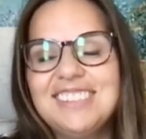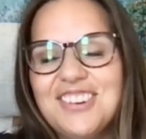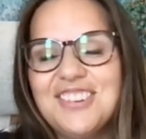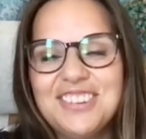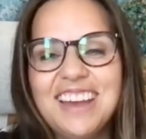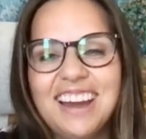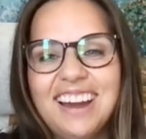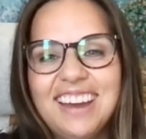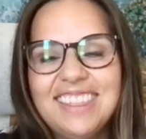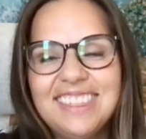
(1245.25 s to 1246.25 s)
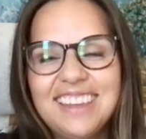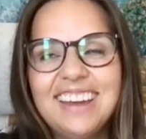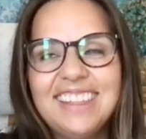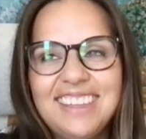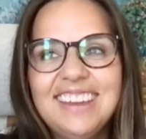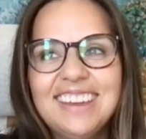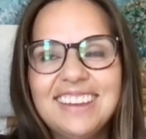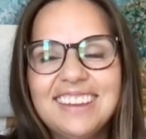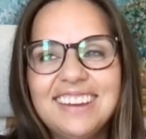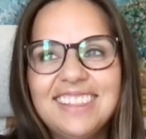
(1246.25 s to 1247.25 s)
So yeah, I think
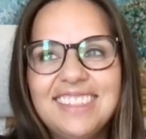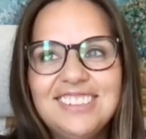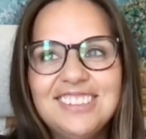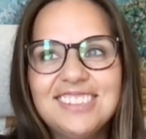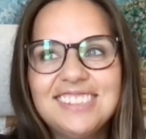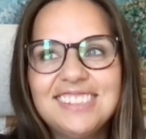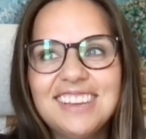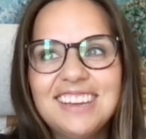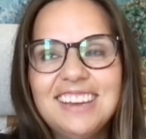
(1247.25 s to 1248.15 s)
just